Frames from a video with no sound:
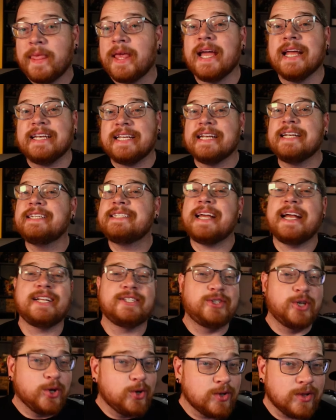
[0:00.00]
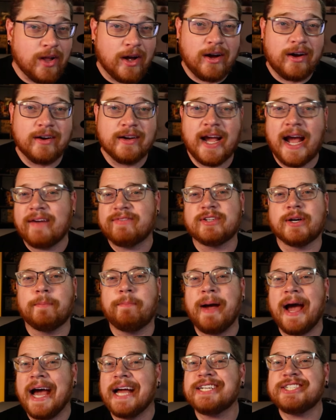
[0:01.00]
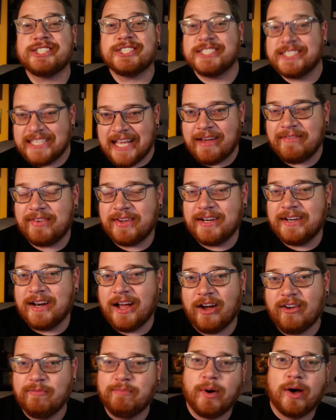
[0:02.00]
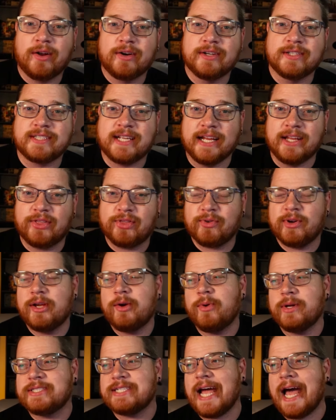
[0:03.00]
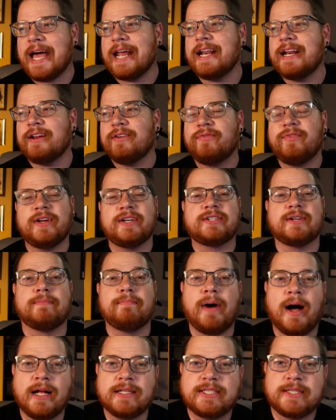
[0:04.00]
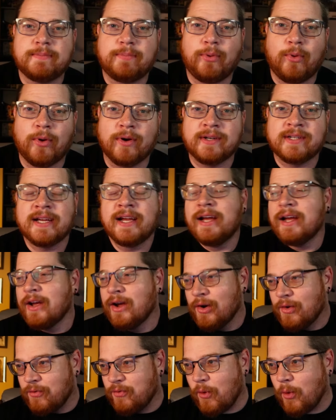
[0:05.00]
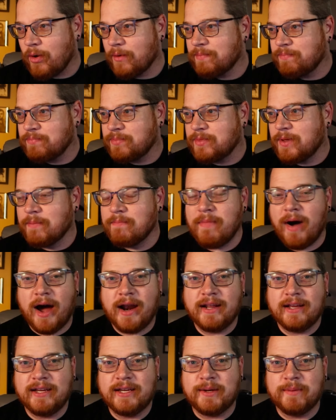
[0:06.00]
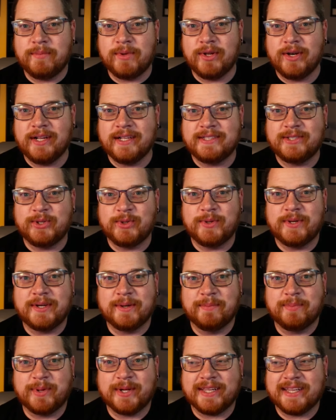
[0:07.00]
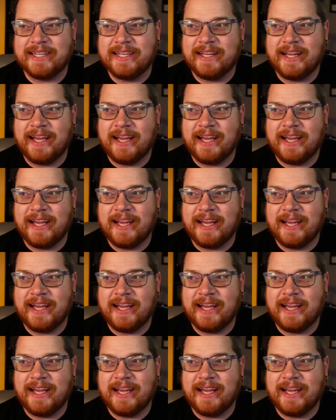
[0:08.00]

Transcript: It didn't take too long after patch 7 of Baldur's Gate 3, which added official mod support for the modding community to completely